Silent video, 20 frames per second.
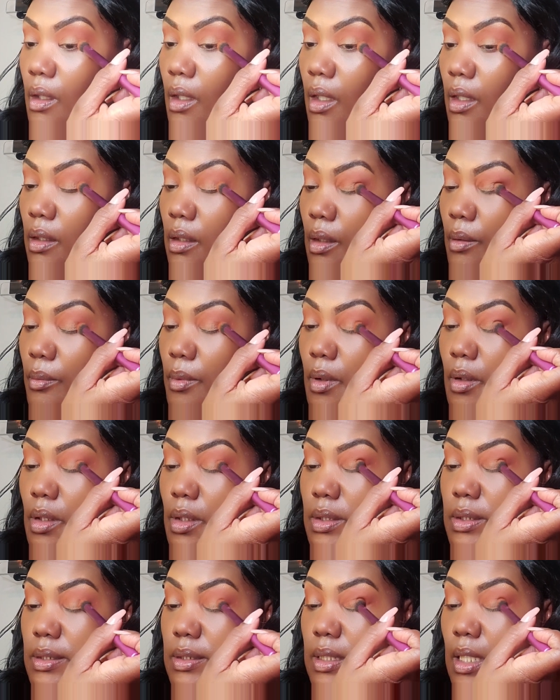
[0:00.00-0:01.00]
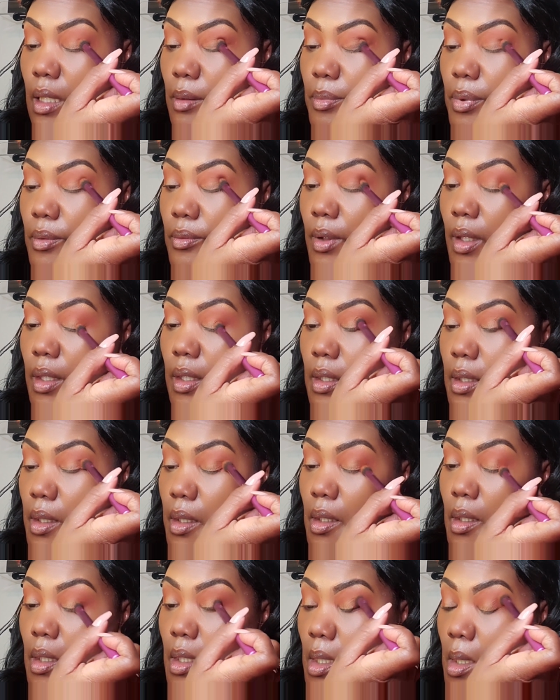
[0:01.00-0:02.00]
And then we're going to stamp it right
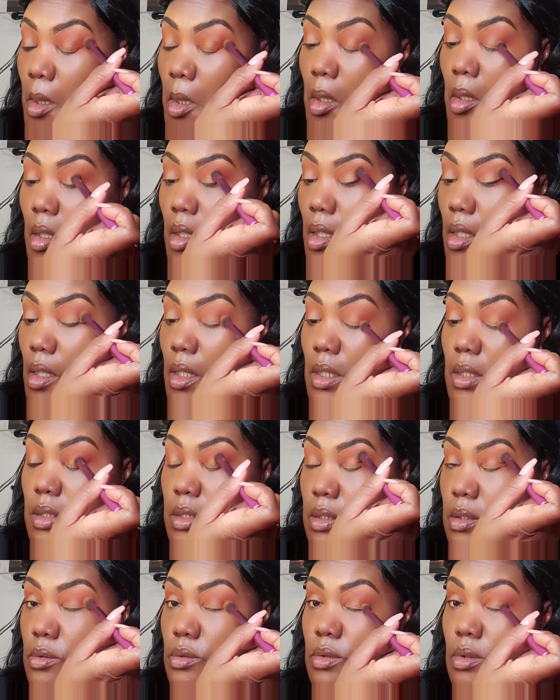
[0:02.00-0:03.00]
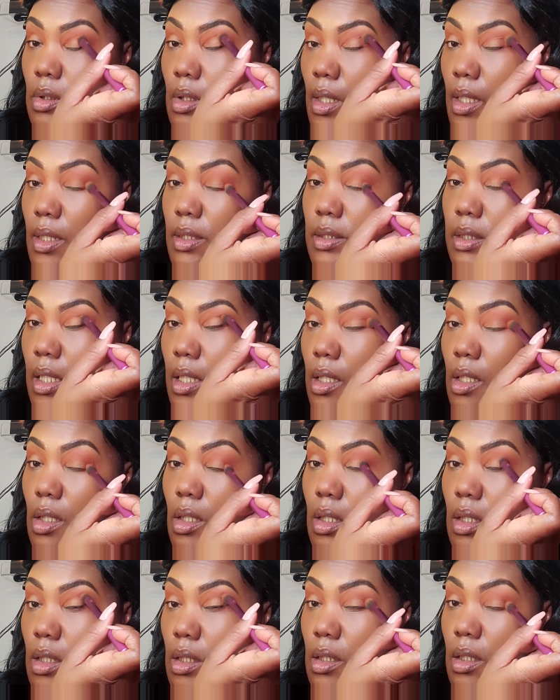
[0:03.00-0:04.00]
here and centralize that
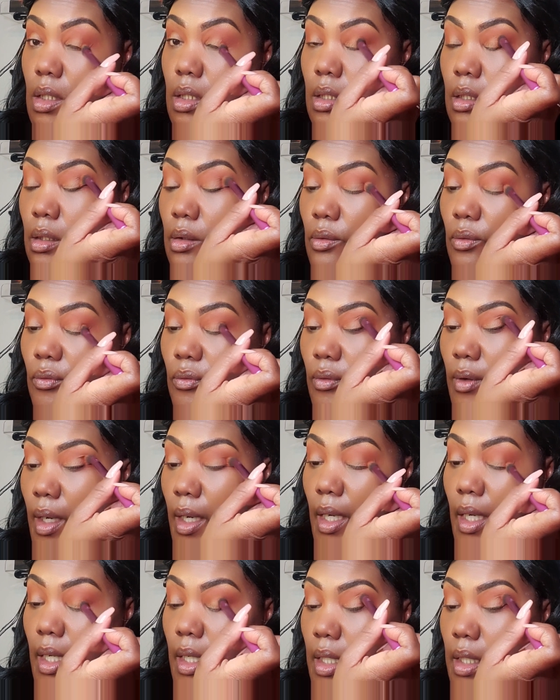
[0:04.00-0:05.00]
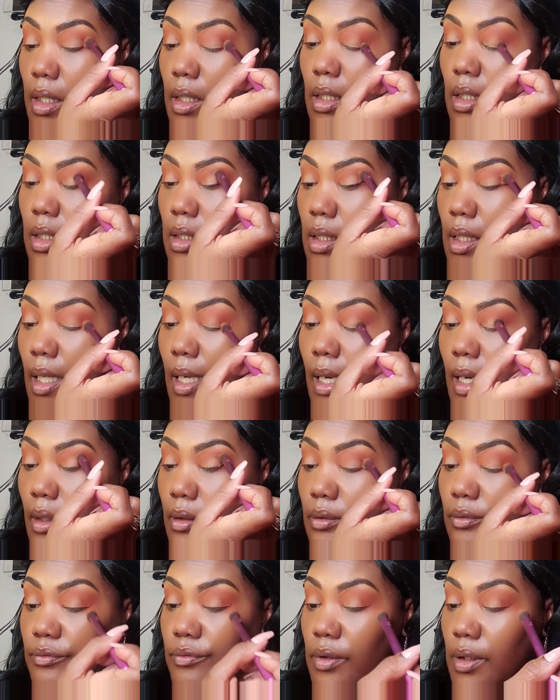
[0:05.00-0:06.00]
color right in the
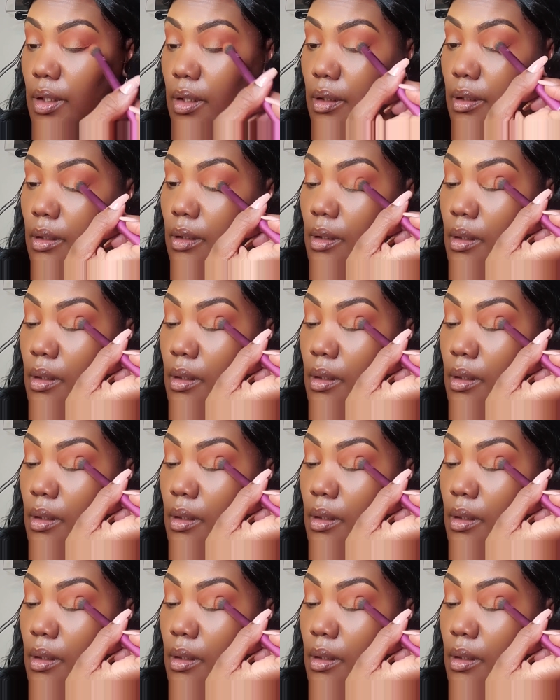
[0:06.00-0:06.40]
outer V.